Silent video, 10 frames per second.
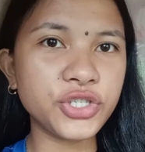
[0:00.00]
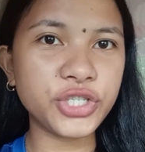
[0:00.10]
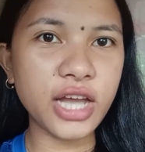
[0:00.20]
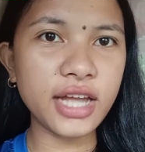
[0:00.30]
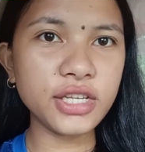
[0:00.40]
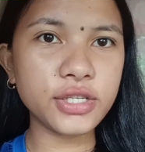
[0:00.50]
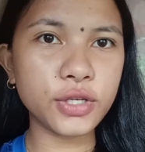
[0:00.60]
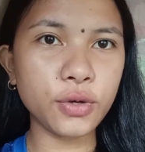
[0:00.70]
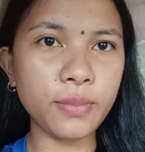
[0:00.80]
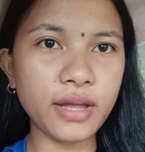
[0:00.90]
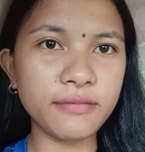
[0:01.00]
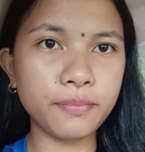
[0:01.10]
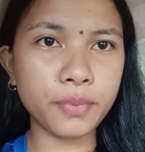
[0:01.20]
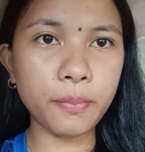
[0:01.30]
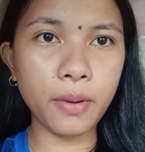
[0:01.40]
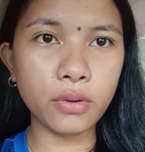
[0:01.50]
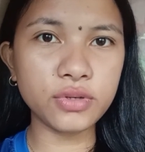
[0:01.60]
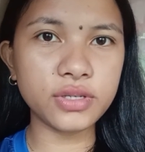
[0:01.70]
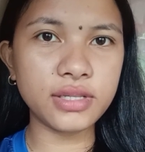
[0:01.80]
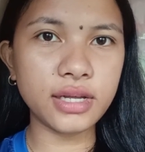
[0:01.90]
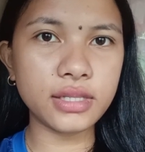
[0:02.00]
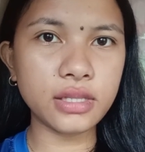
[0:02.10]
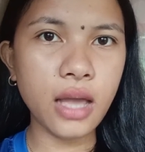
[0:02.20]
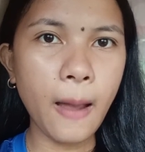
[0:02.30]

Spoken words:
Jan Schumann proposed that